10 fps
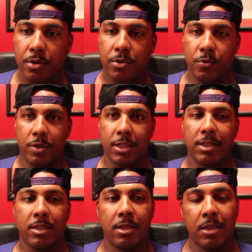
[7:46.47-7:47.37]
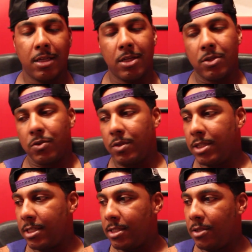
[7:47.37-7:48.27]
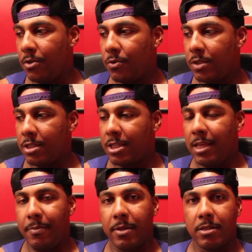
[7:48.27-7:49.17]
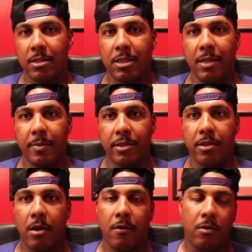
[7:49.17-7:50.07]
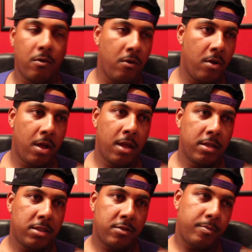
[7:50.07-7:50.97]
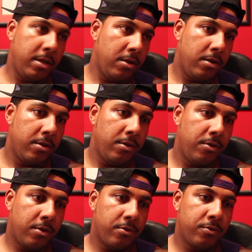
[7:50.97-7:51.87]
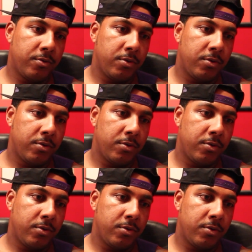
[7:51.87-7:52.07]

So just you know, just keep it thorough. Just be, you know,